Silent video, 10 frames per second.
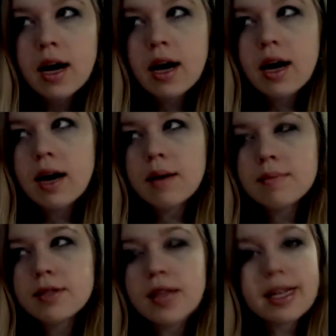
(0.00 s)

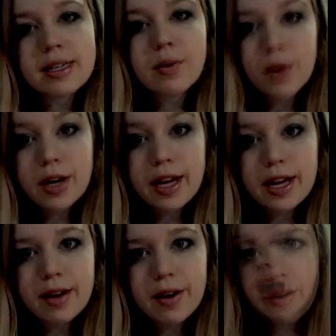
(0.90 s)
So that didn't work
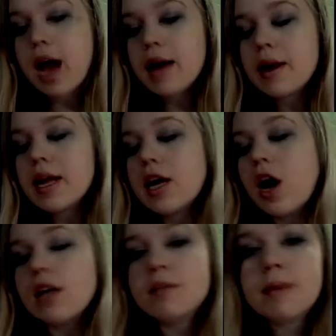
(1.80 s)
either. It
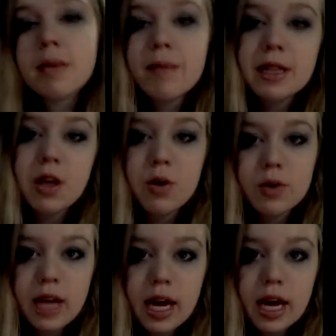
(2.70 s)
caused me to be
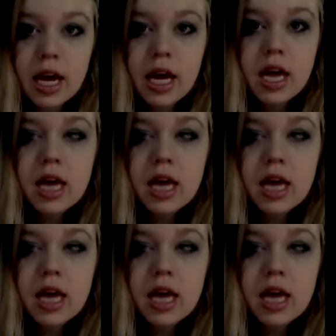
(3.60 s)
lonely,